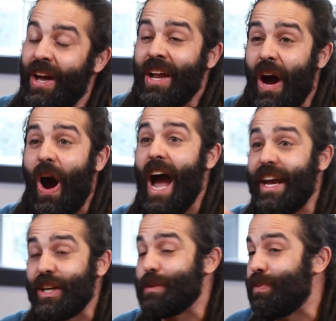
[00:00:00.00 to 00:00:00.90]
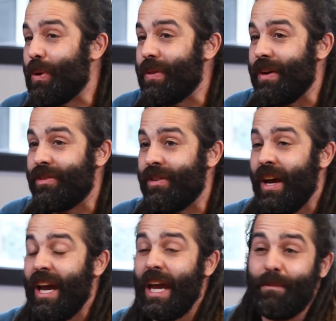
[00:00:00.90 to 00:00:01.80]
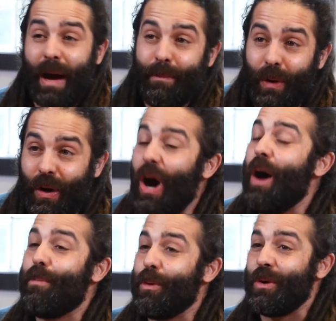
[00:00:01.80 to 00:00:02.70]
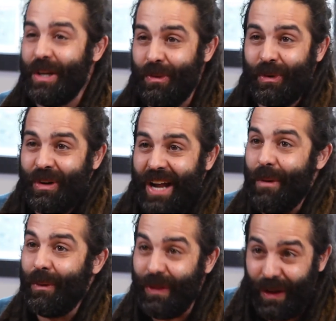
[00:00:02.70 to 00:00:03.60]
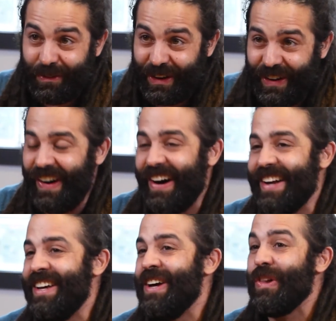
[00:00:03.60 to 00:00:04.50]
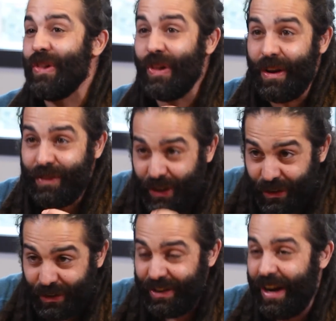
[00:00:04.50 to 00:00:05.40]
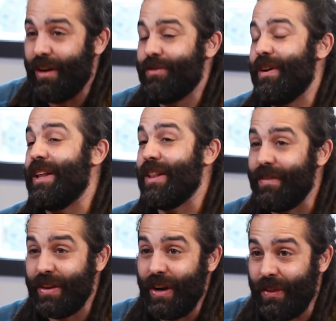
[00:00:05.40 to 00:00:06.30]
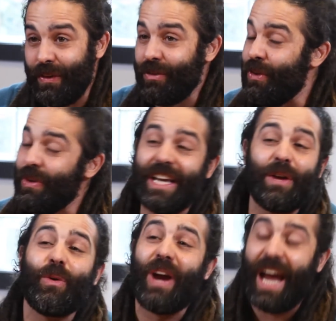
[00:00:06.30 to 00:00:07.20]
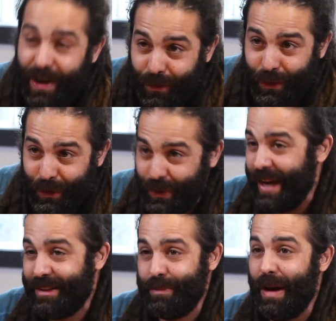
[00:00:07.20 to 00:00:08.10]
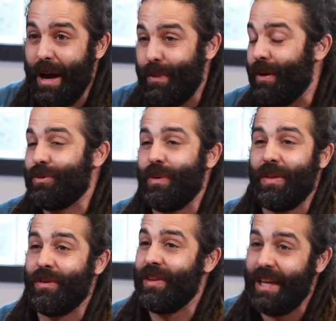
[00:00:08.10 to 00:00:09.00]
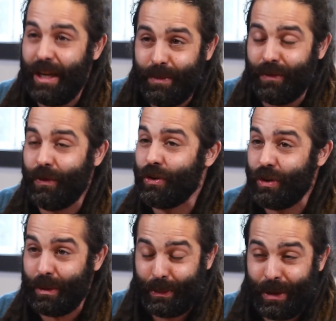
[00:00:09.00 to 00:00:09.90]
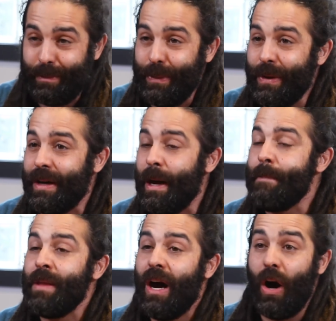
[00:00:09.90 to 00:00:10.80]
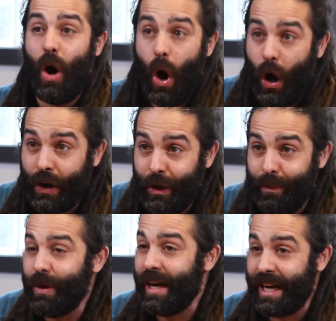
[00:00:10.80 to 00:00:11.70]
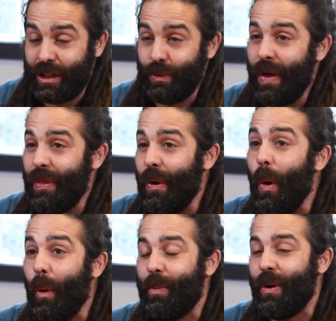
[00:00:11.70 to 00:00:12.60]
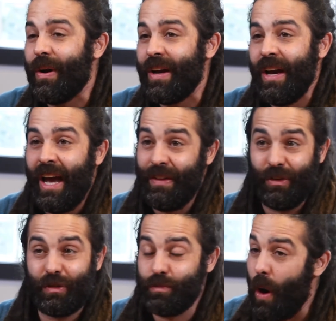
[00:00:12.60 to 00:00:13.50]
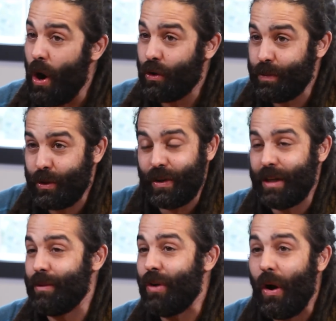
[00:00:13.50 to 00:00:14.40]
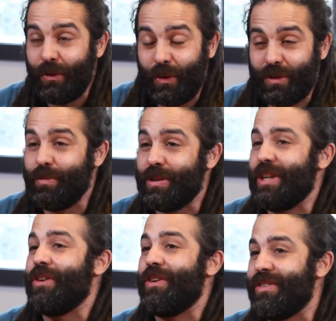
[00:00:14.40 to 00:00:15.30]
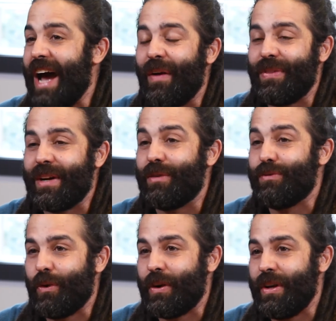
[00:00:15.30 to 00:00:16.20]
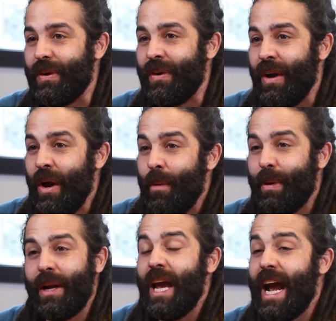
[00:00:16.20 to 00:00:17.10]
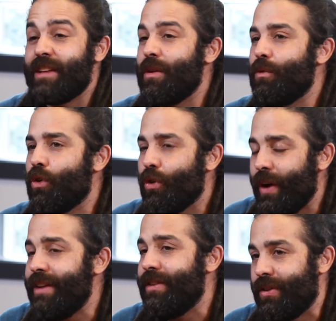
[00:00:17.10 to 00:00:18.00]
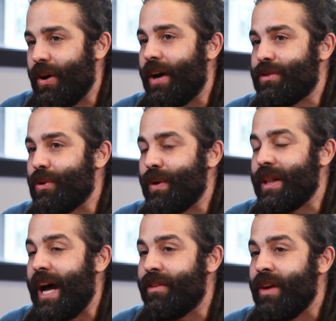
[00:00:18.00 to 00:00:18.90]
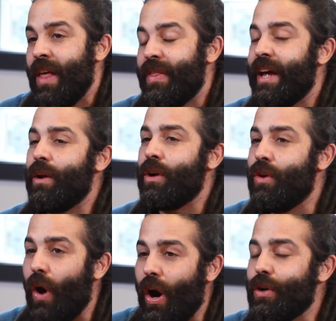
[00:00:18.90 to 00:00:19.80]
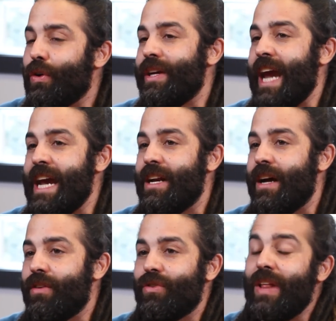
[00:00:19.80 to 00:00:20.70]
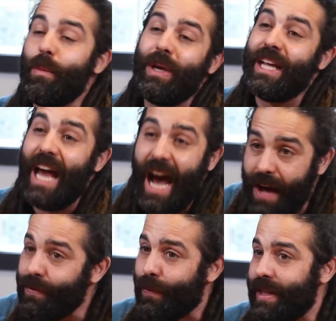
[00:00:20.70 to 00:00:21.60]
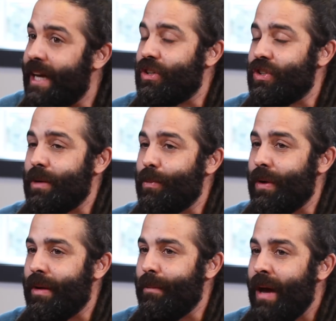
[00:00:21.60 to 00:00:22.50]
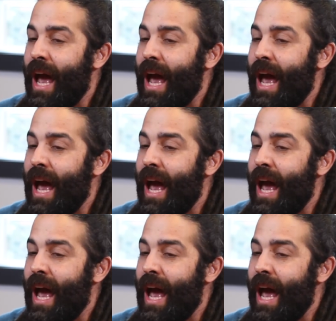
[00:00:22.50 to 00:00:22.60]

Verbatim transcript: Now, I explore this in my book, Upward, Inward, and Outward Loving God, Loving Yourself, and Loving Others. You can get it wherever you like to buy books, whether the ebook version or print book, uh, audio book. I actually read the whole book. There's small group curriculum, there's all sorts of materials out there for you. But it's a crazy thought to realize that God created us so that we could have a relationship with Him.